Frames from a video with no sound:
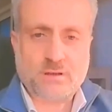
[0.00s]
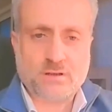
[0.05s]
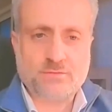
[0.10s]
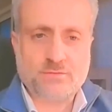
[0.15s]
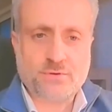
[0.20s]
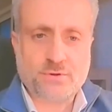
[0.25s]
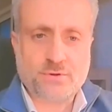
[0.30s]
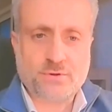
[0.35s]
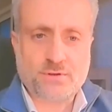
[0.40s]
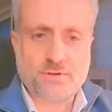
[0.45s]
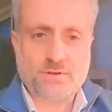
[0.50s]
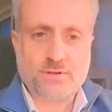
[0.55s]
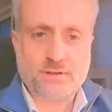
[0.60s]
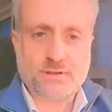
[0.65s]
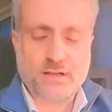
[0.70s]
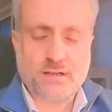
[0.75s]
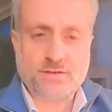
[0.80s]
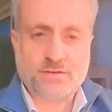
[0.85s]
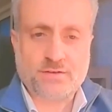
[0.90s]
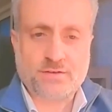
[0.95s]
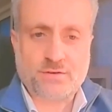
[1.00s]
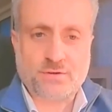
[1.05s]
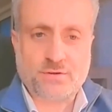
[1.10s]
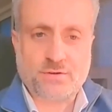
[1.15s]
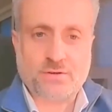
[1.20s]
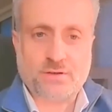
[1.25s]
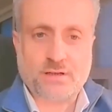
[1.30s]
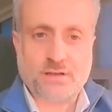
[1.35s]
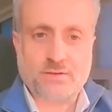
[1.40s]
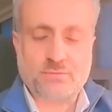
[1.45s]
voted against
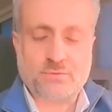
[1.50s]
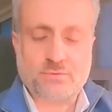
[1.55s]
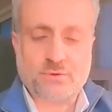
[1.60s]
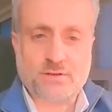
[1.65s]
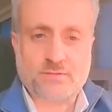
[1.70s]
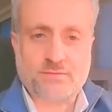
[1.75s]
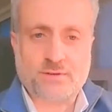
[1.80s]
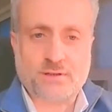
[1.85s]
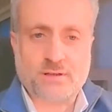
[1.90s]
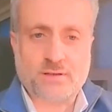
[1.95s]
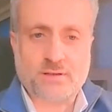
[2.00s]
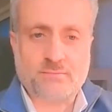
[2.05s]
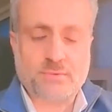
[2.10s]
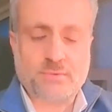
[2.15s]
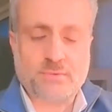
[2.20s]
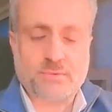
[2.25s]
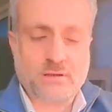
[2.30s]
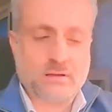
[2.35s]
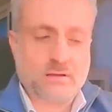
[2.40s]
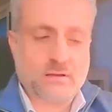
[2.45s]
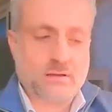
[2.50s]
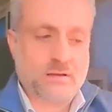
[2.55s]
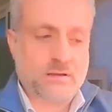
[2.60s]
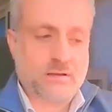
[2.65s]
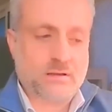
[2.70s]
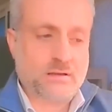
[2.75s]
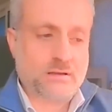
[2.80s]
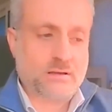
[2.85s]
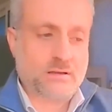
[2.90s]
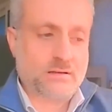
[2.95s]
her. And one of them
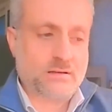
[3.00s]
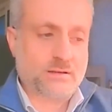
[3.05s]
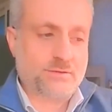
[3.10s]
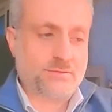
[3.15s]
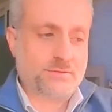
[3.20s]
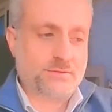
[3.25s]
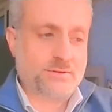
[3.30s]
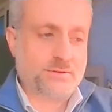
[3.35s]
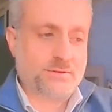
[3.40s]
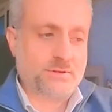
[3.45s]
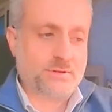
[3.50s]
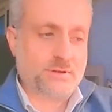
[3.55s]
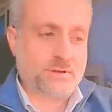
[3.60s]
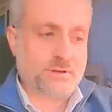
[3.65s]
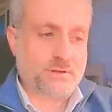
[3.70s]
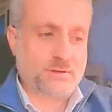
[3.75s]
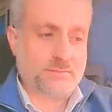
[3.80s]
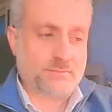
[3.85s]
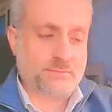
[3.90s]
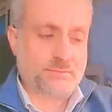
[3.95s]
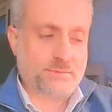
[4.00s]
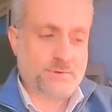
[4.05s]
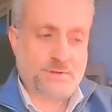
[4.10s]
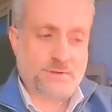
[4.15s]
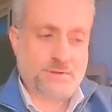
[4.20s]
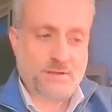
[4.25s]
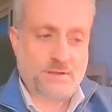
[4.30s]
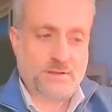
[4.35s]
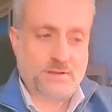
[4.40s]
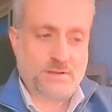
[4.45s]

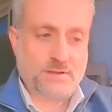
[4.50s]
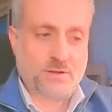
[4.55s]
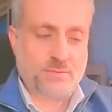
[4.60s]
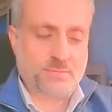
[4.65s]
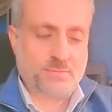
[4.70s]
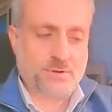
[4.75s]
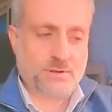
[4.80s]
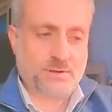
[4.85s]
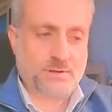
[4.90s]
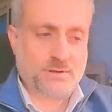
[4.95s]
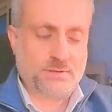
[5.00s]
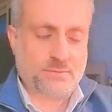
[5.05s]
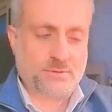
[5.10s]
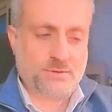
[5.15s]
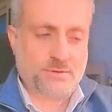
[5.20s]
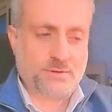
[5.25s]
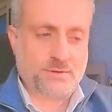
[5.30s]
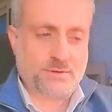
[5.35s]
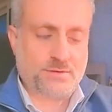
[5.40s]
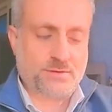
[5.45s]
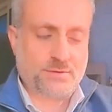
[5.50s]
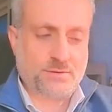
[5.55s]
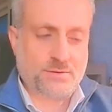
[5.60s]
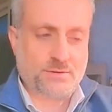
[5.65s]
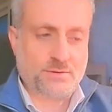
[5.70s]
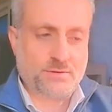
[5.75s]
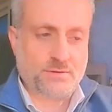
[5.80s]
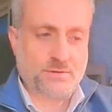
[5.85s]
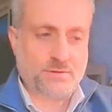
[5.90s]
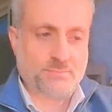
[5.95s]
said it openly. I
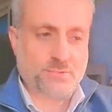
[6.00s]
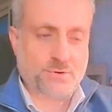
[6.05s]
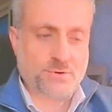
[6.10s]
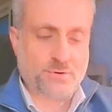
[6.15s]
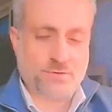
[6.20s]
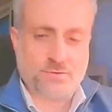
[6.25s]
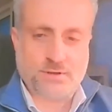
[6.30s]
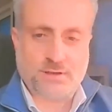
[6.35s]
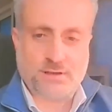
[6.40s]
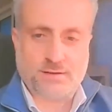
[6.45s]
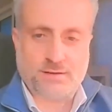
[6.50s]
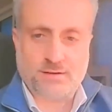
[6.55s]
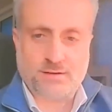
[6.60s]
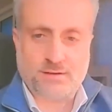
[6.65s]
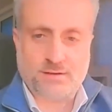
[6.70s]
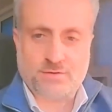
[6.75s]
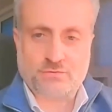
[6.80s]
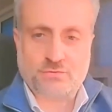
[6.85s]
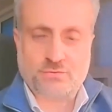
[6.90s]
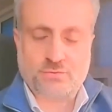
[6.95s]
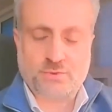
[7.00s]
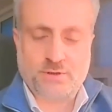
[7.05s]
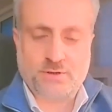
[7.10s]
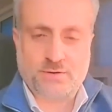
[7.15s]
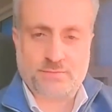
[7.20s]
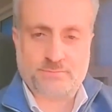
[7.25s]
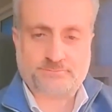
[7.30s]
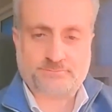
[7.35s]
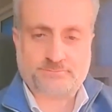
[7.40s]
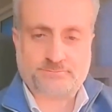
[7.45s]
saw a post today, I think on
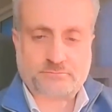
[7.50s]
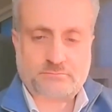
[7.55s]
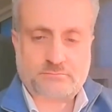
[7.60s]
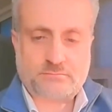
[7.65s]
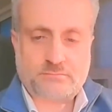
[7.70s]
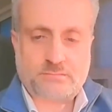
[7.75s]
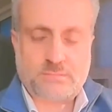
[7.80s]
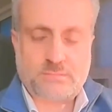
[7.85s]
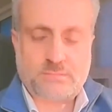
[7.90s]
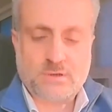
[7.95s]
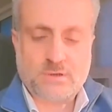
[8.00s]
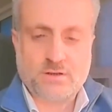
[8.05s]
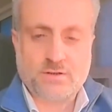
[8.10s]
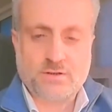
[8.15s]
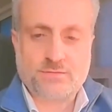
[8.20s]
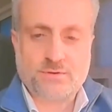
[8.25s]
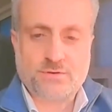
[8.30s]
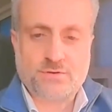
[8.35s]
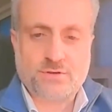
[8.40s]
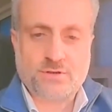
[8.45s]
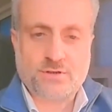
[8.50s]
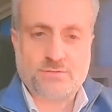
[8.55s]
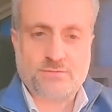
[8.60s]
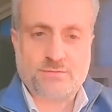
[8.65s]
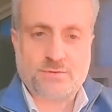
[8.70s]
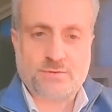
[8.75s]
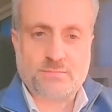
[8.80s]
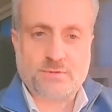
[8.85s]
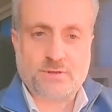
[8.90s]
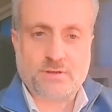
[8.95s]
Twitter, of a judge
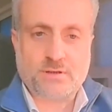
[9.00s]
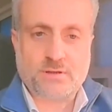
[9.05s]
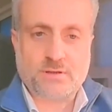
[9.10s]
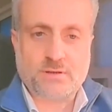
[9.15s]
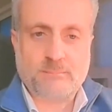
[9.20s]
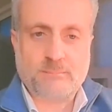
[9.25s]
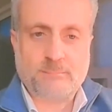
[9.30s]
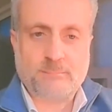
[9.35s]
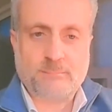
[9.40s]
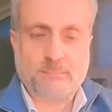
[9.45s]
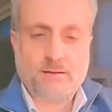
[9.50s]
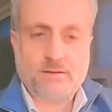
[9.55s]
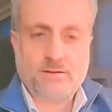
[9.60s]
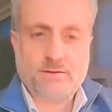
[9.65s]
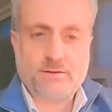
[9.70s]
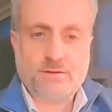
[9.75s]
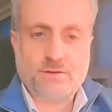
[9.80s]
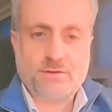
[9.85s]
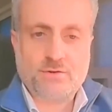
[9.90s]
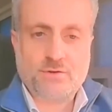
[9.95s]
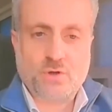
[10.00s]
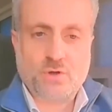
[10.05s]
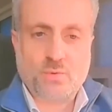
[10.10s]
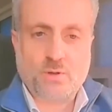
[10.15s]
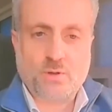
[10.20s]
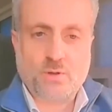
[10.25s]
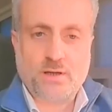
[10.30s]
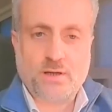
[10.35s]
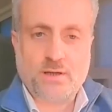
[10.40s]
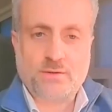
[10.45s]
from
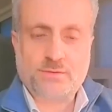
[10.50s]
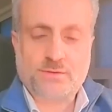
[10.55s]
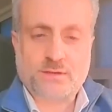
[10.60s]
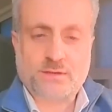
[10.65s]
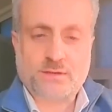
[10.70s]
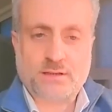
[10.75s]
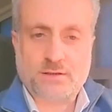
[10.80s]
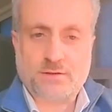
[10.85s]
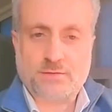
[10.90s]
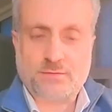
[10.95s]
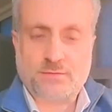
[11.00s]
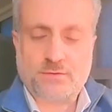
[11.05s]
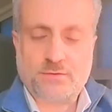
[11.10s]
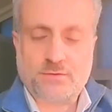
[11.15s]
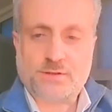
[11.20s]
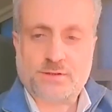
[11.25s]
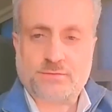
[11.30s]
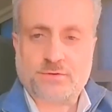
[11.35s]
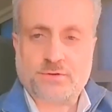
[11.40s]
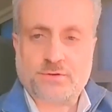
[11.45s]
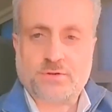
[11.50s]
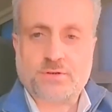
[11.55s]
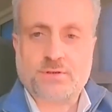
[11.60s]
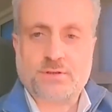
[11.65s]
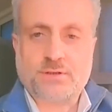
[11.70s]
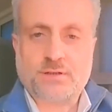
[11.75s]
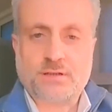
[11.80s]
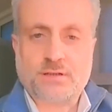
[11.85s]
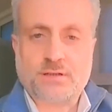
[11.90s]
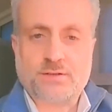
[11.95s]
Norway who said, yeah, of course I
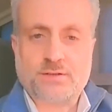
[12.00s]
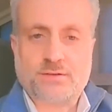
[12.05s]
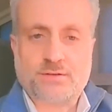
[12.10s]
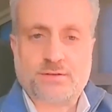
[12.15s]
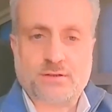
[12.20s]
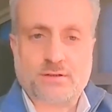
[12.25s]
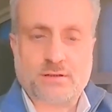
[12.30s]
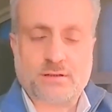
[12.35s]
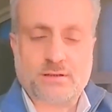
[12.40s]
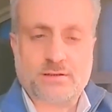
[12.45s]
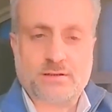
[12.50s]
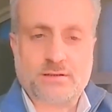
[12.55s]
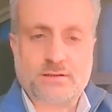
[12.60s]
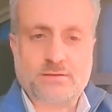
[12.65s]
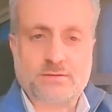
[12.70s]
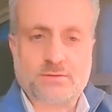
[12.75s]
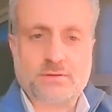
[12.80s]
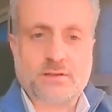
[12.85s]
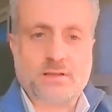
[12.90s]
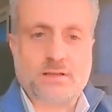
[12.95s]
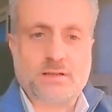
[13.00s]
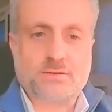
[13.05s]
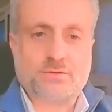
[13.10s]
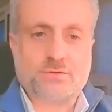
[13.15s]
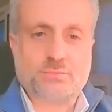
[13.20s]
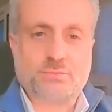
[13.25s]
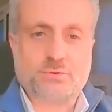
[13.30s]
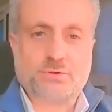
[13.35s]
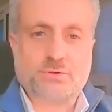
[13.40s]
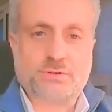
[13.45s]
voted against Edin Golan
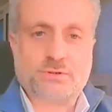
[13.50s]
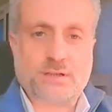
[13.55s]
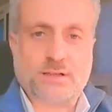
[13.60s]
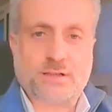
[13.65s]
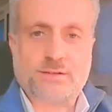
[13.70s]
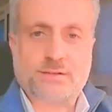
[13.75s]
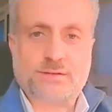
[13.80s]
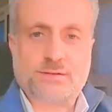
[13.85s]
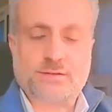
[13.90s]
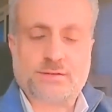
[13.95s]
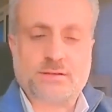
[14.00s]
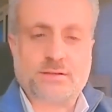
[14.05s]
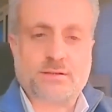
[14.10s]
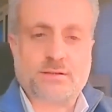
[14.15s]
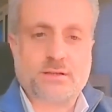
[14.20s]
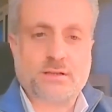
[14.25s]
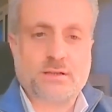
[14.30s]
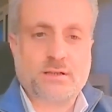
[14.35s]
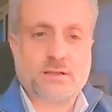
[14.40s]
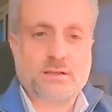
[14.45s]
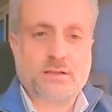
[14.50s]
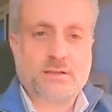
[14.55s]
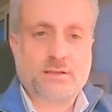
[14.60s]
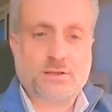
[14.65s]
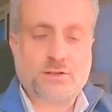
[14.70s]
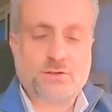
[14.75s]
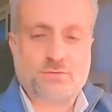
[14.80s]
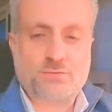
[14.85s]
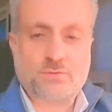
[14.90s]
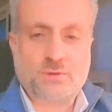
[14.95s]
to protest
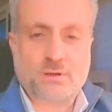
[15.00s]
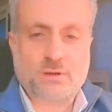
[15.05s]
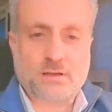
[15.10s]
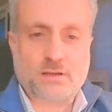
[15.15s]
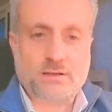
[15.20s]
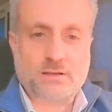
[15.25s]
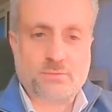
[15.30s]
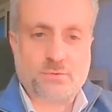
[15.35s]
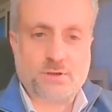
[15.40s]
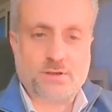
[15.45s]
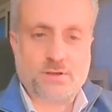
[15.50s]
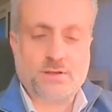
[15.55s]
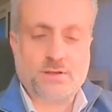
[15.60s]
Israel and